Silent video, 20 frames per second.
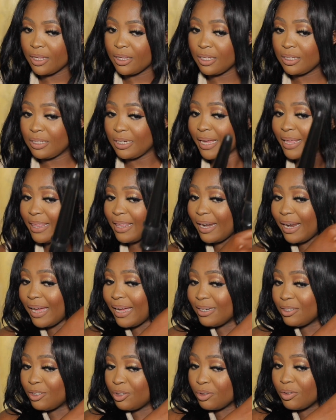The day that
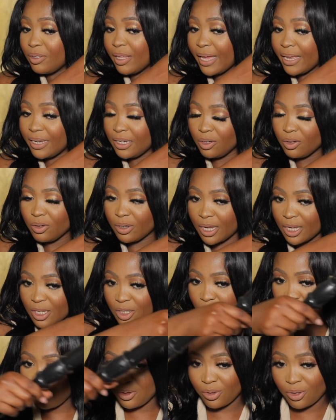I do that, yo
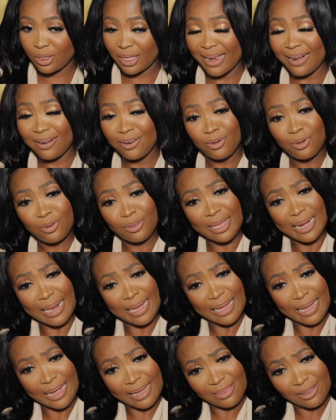guys, you'll gotta know
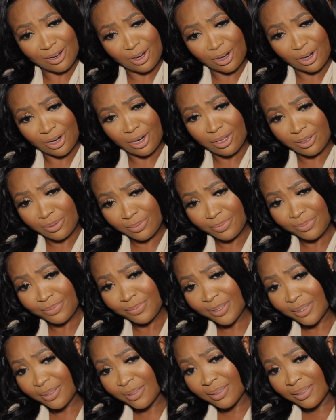that the girl
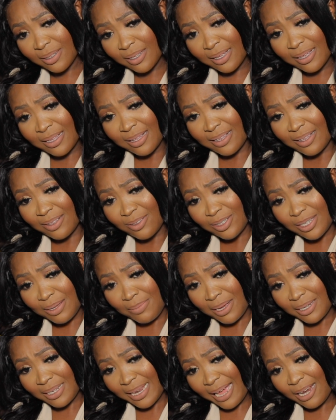
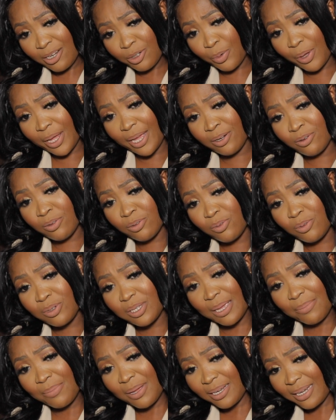
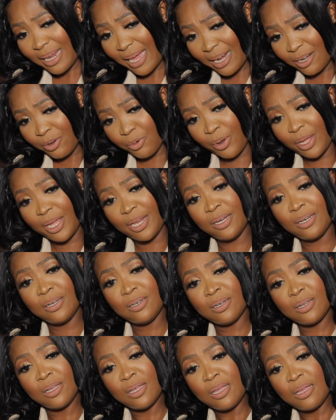semathandweni.
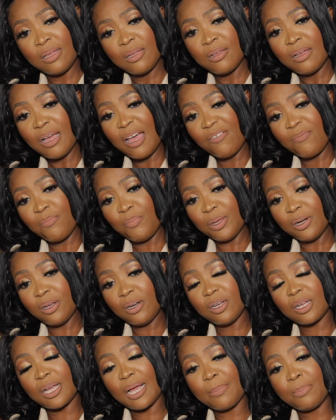I've been
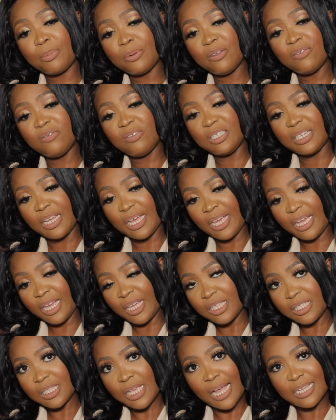on a couple of dates.